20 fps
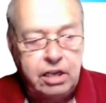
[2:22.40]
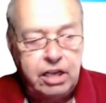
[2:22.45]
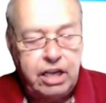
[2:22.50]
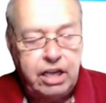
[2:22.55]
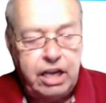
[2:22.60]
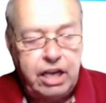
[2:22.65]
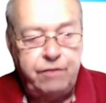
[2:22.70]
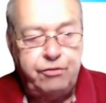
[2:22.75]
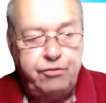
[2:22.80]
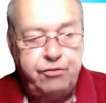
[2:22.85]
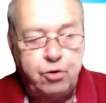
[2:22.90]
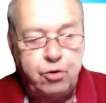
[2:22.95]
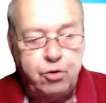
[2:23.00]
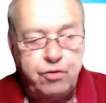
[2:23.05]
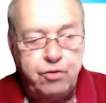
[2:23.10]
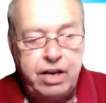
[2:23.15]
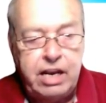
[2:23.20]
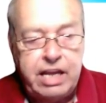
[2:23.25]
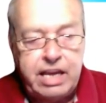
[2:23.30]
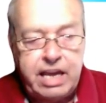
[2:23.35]
If you
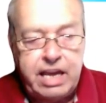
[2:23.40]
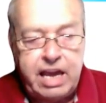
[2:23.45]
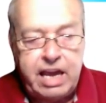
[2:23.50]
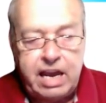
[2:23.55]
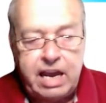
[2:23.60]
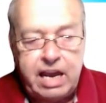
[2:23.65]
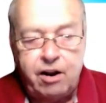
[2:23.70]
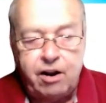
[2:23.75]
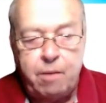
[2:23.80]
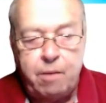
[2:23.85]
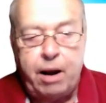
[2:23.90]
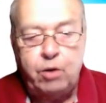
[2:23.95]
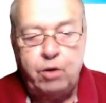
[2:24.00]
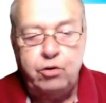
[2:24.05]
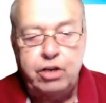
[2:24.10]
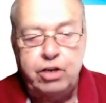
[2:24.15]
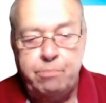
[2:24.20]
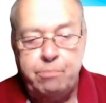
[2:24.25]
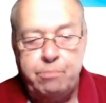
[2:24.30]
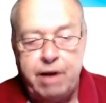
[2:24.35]
really care about
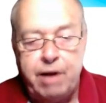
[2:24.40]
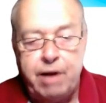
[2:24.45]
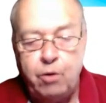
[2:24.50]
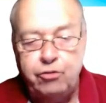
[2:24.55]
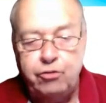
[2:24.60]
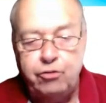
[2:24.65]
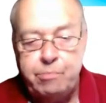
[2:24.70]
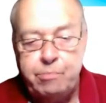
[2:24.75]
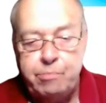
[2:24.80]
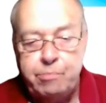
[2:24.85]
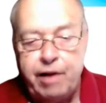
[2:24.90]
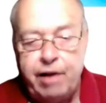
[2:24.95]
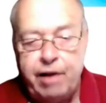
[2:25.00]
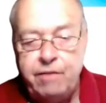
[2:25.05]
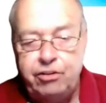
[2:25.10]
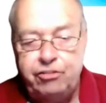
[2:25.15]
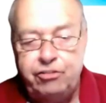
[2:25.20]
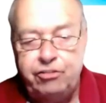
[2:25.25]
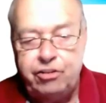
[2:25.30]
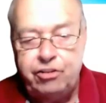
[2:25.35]
your browsing
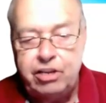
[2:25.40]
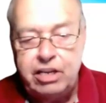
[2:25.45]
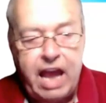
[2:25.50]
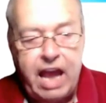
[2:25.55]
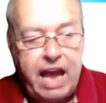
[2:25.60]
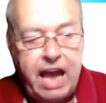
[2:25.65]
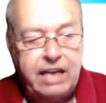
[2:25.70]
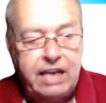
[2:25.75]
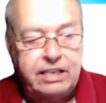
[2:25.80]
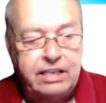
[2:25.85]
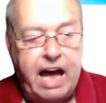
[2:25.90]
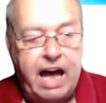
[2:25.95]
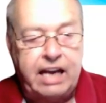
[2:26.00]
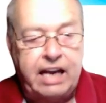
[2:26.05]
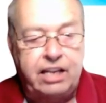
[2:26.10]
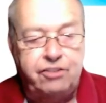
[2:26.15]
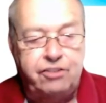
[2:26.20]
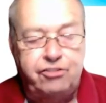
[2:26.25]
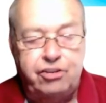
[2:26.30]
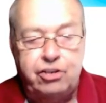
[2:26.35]
privacy and
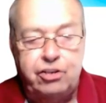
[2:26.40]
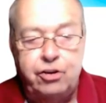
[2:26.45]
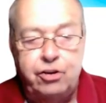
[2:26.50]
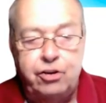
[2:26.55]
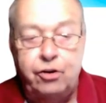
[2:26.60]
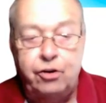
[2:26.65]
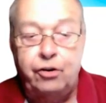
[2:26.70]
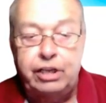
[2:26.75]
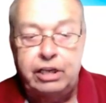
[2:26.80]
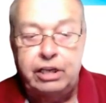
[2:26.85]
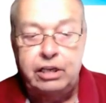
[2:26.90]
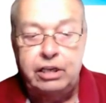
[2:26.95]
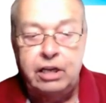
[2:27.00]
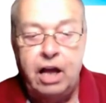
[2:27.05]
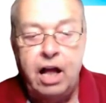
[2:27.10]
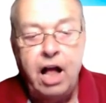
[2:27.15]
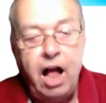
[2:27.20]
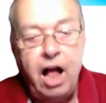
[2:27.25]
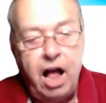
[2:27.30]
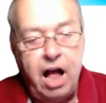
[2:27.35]
data security,
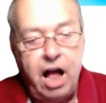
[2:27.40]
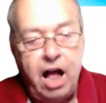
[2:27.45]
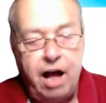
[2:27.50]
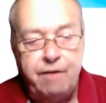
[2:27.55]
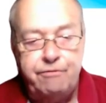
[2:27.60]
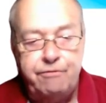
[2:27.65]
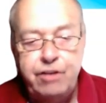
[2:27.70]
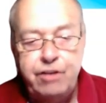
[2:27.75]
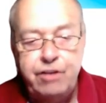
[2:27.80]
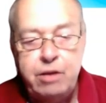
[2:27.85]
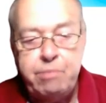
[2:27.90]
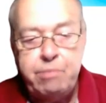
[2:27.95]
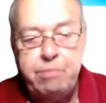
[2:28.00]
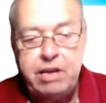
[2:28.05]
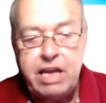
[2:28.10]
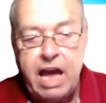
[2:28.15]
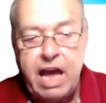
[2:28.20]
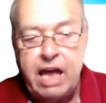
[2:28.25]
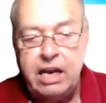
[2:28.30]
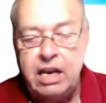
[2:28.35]
a
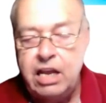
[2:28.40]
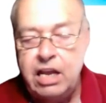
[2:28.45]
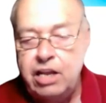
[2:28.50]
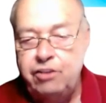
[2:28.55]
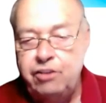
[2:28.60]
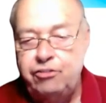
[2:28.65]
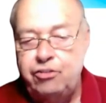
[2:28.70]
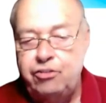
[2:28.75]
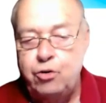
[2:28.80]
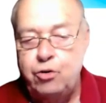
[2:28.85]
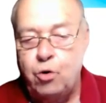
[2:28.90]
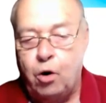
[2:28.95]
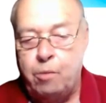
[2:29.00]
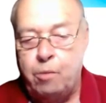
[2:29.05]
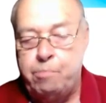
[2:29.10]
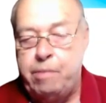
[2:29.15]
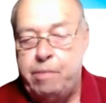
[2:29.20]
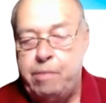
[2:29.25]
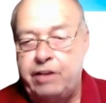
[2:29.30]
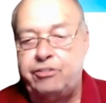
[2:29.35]
VPN is your
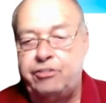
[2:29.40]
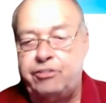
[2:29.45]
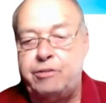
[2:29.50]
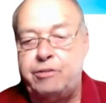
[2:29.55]
best